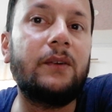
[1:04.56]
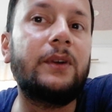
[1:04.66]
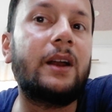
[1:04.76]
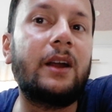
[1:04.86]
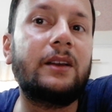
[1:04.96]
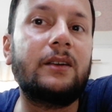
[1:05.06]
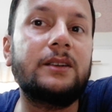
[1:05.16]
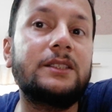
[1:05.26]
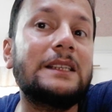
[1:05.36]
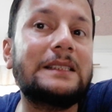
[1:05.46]
of
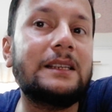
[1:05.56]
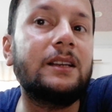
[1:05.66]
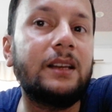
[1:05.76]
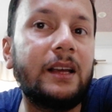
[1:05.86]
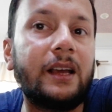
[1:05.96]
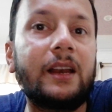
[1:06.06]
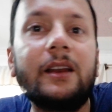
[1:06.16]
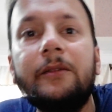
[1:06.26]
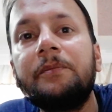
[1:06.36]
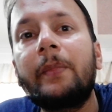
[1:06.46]
director Justin Lin.